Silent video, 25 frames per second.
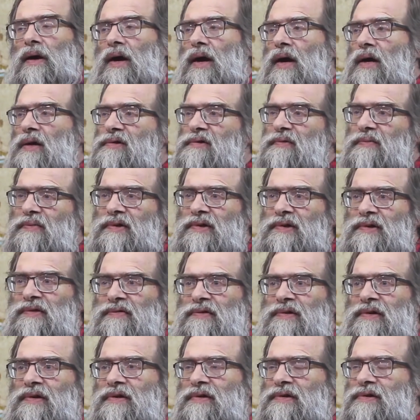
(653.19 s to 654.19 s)
As a
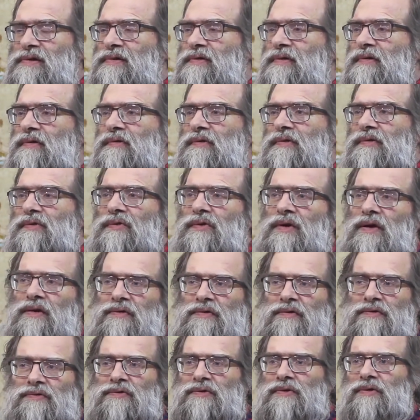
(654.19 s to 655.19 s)
believing Christian, you are
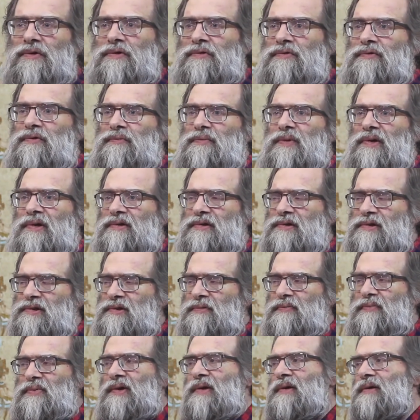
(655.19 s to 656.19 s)
not going to
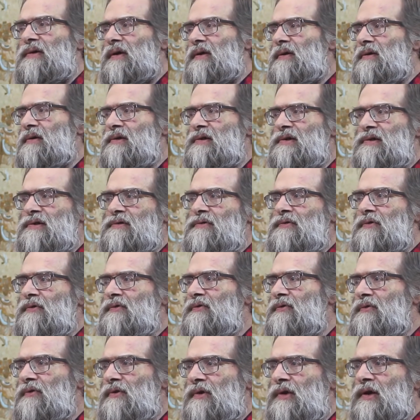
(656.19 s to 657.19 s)
participate, at least
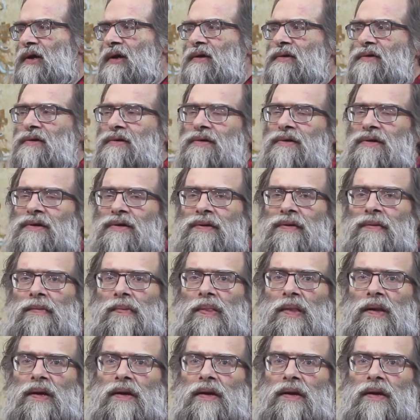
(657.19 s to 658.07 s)
not wholeheartedly,